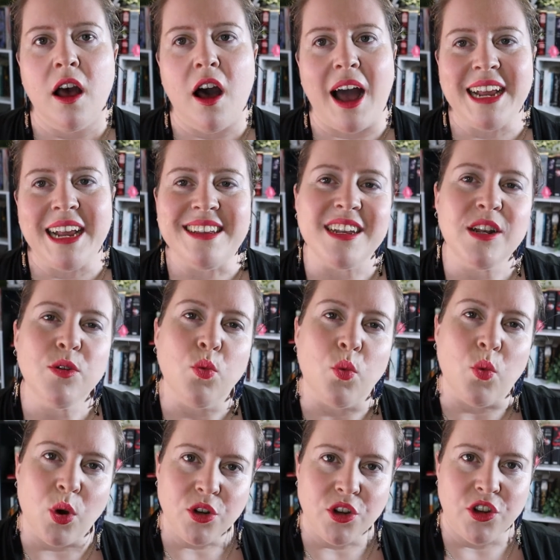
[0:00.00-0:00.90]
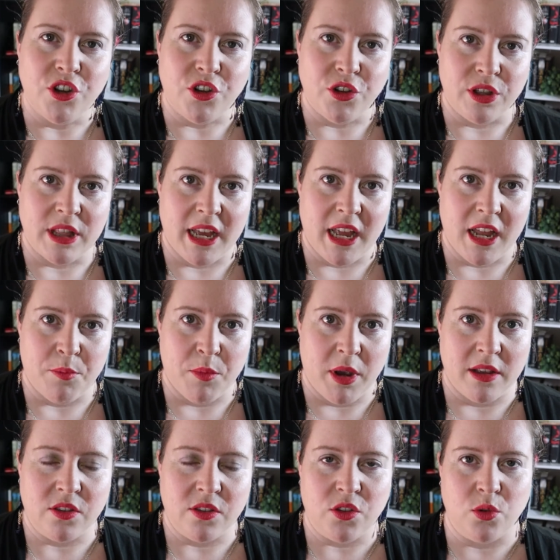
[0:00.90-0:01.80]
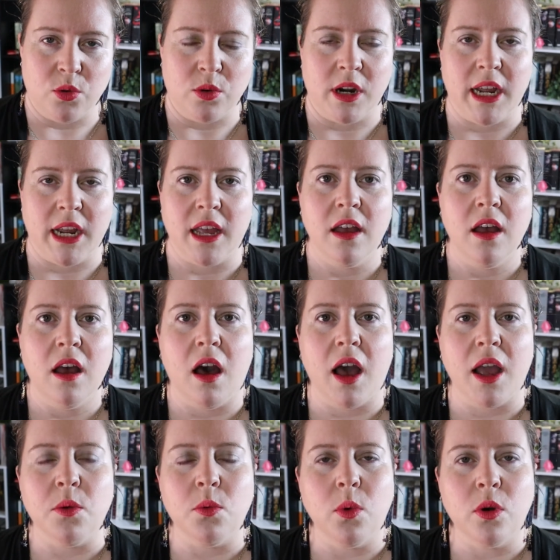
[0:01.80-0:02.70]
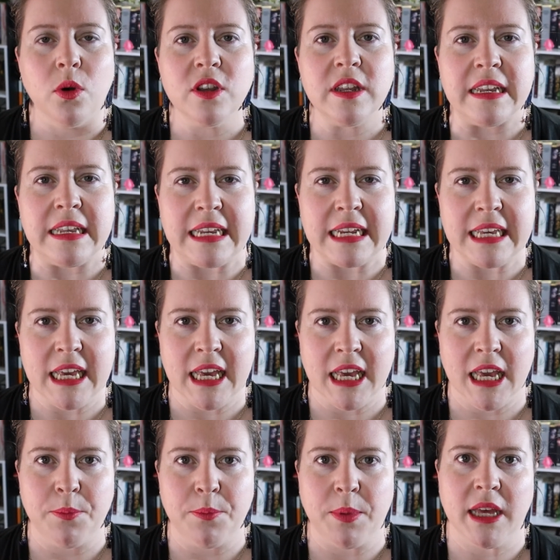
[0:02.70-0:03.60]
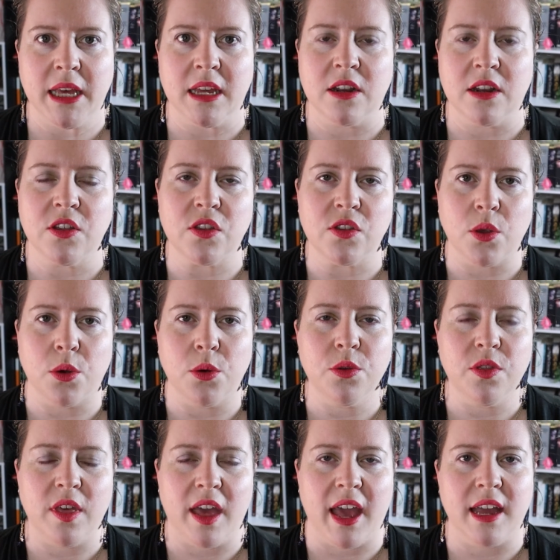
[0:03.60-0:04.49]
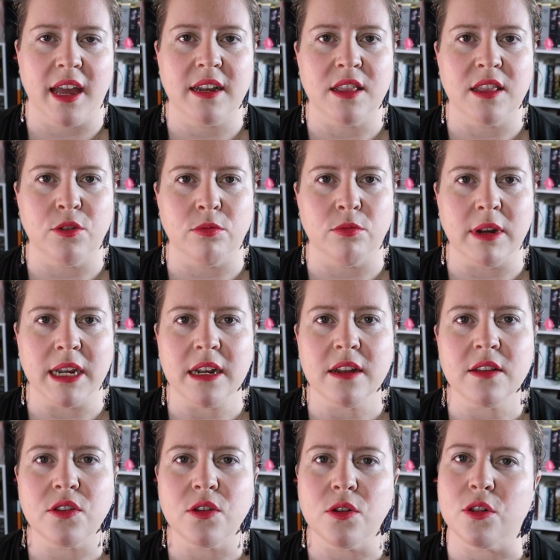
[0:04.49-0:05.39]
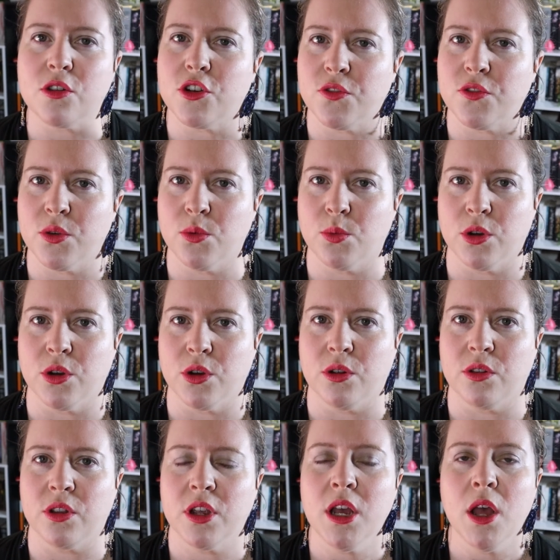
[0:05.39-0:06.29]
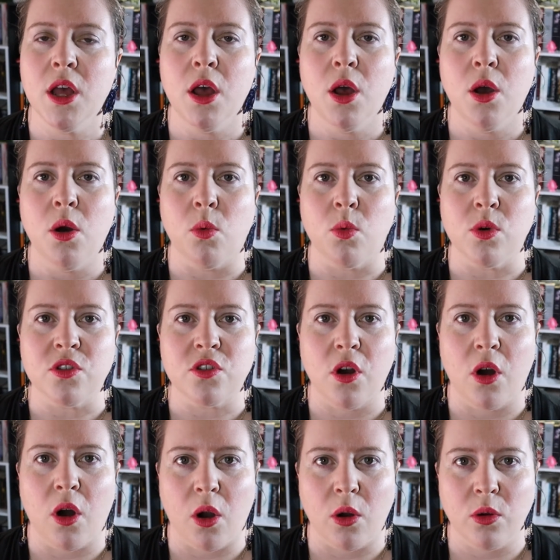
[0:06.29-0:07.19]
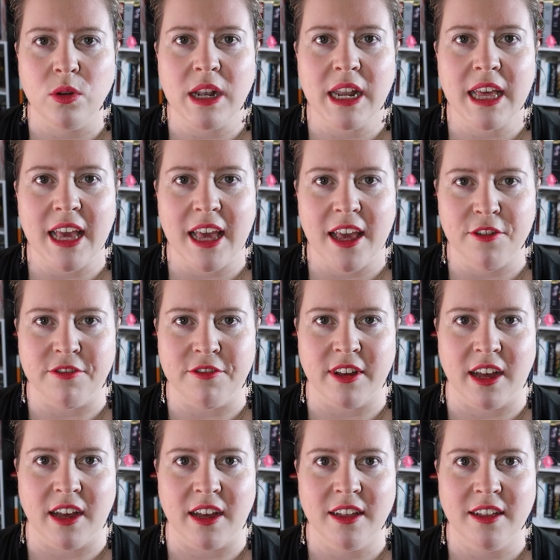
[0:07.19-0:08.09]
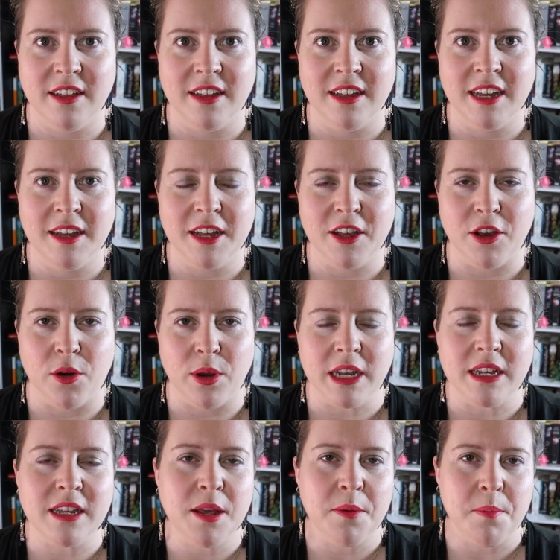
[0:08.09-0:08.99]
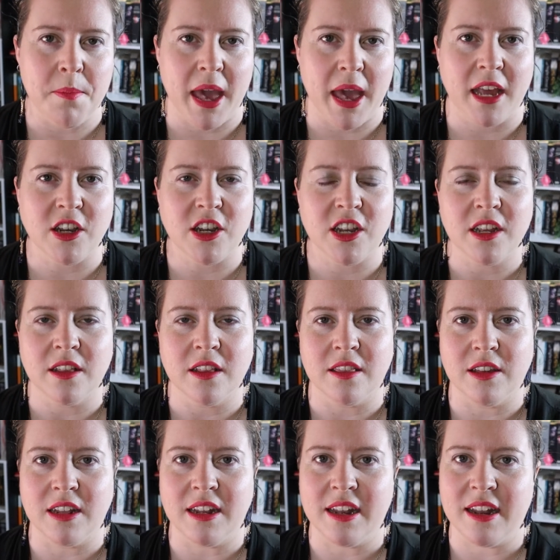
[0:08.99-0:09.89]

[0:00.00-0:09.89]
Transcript: I didn't want to do that in my story. I wanted to keep it so that the reader's knowledge of the world was only ever going to match the